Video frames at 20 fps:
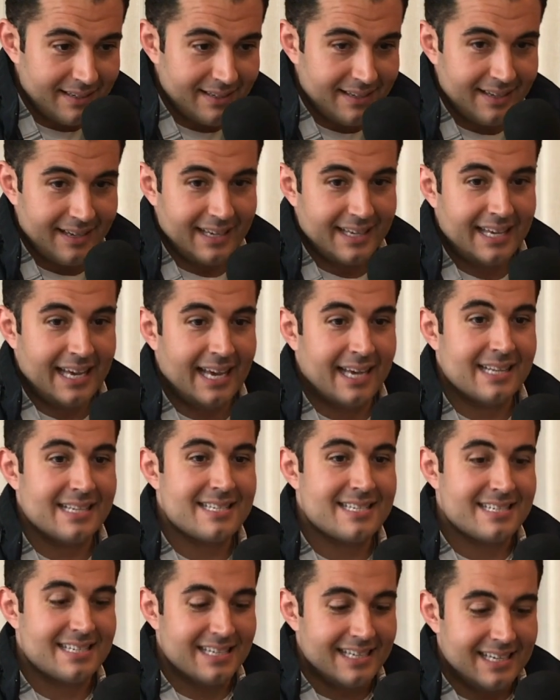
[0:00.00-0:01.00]
I can't
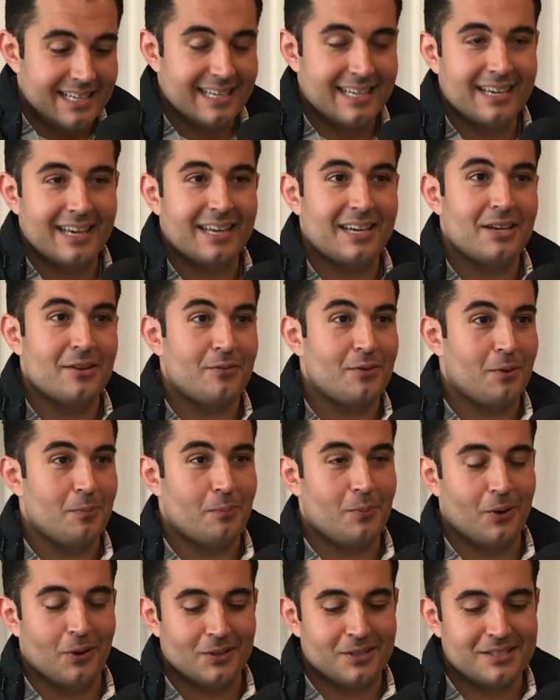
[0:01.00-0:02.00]
see any of your
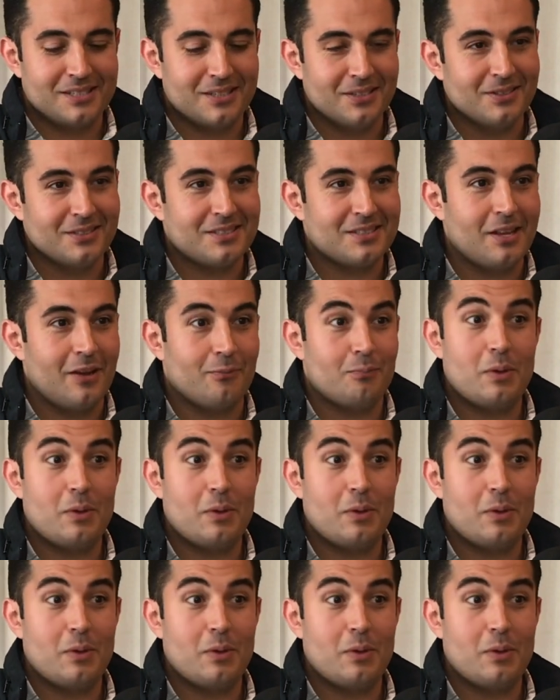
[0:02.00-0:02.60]
personal stuff.